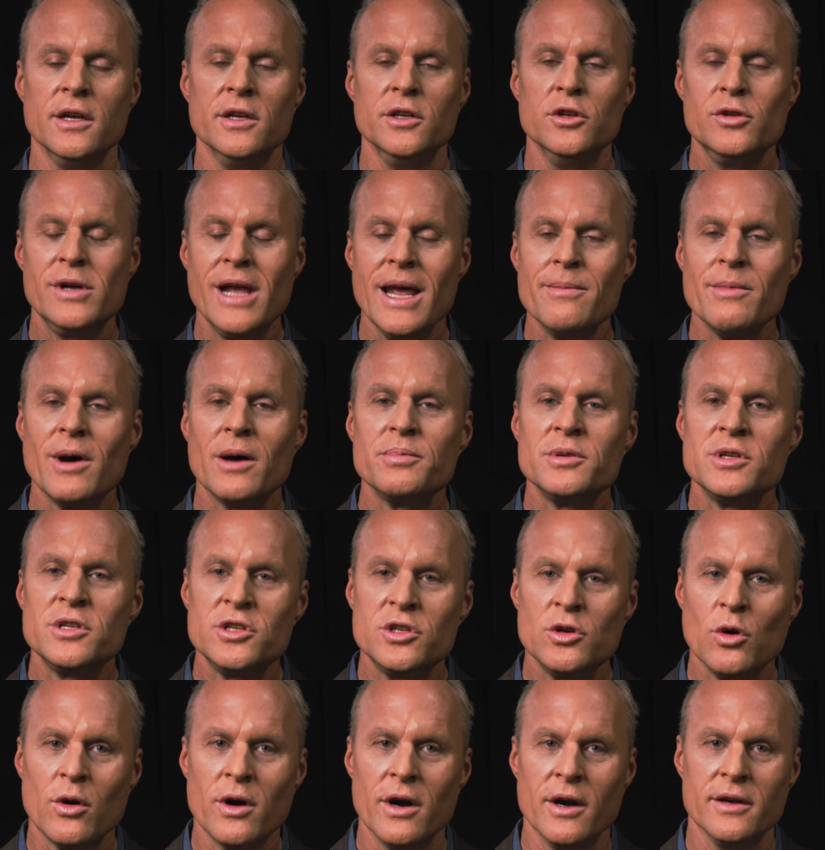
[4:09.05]
You came up
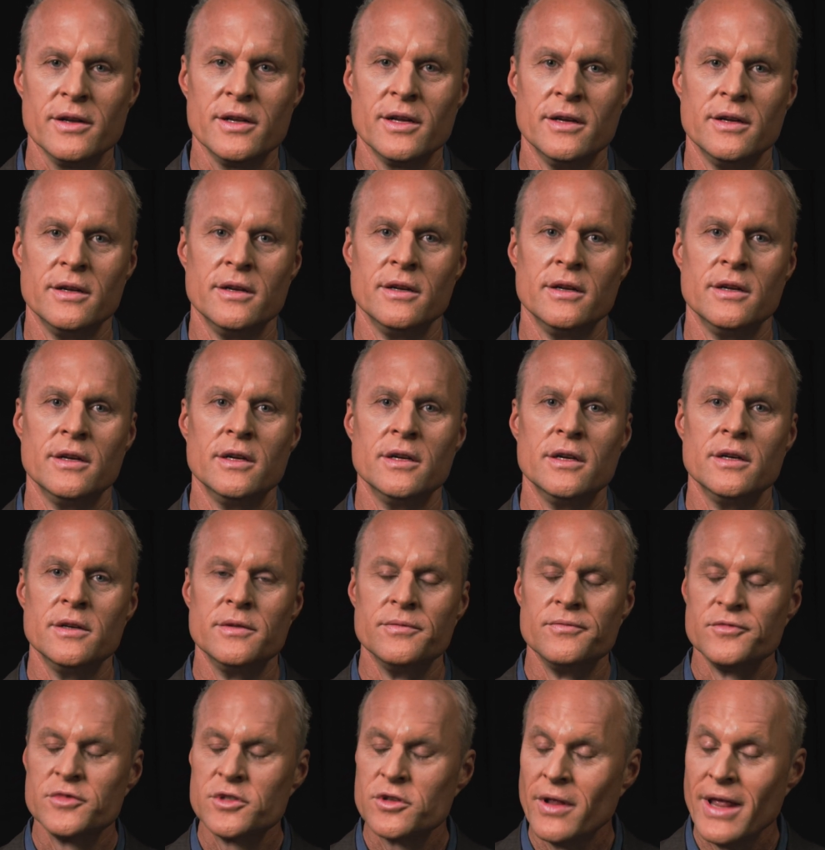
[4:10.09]
short.
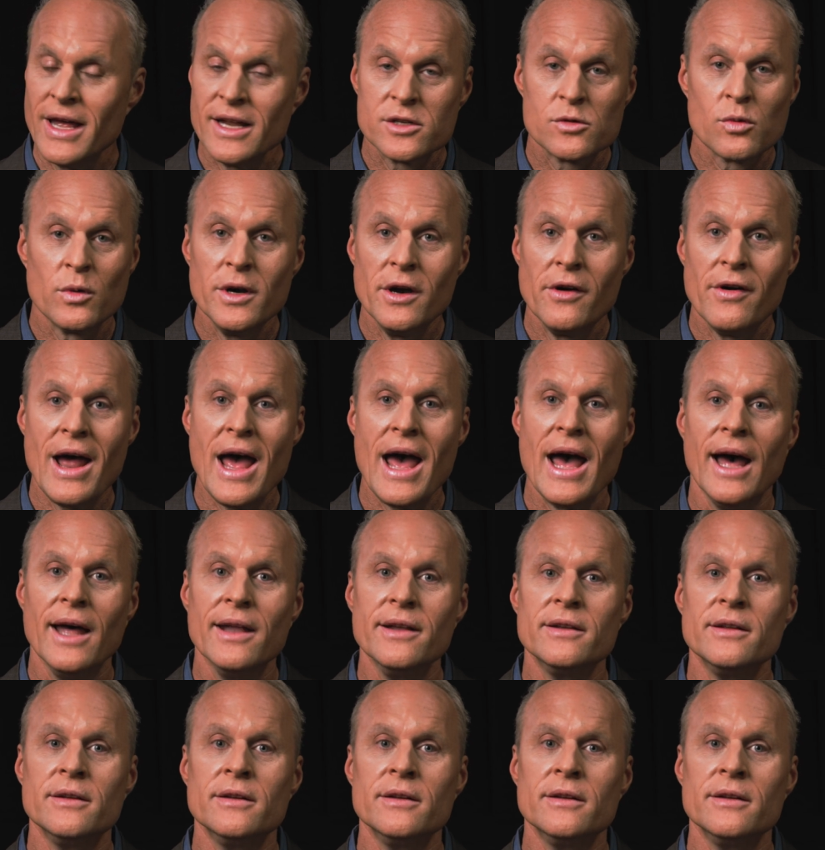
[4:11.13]
So that's where you're at.